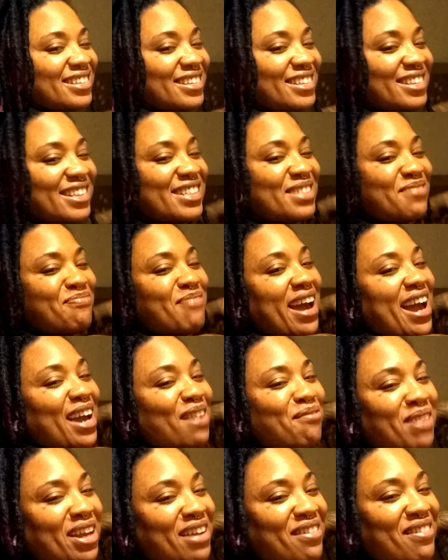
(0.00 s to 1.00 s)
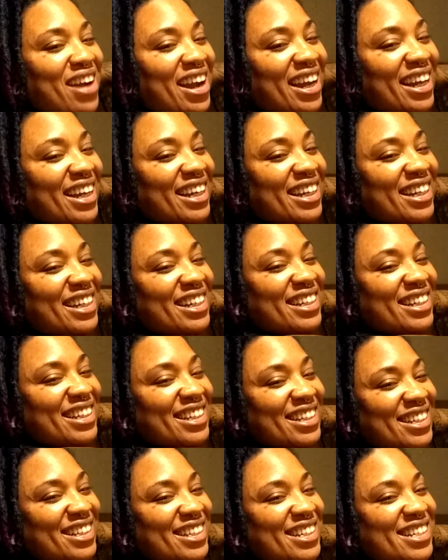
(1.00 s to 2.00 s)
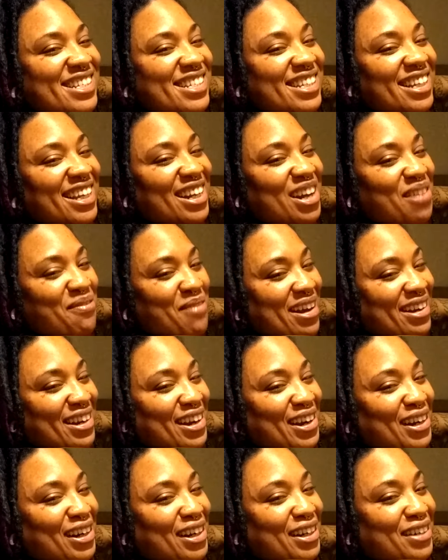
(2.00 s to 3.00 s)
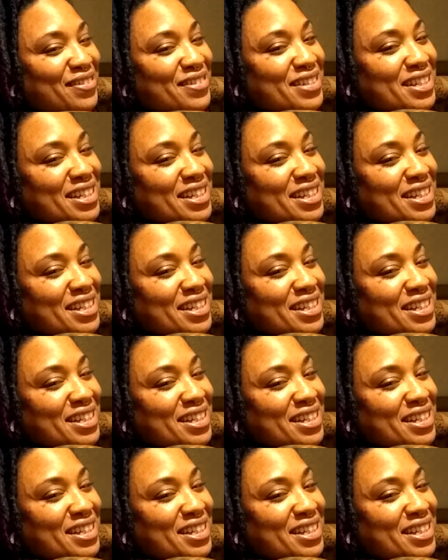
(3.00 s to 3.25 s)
This back meat right here, this shit get on my nerves.